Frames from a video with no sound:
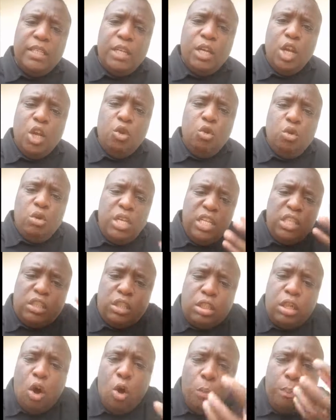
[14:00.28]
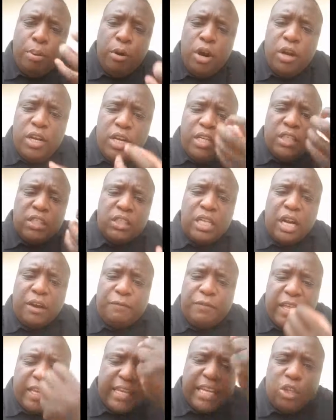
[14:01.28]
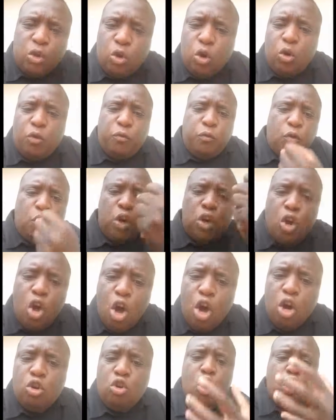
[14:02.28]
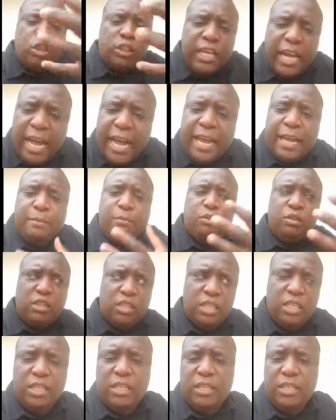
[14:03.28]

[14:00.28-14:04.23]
You need slow burning stuff that can cook for a long, long time, you see.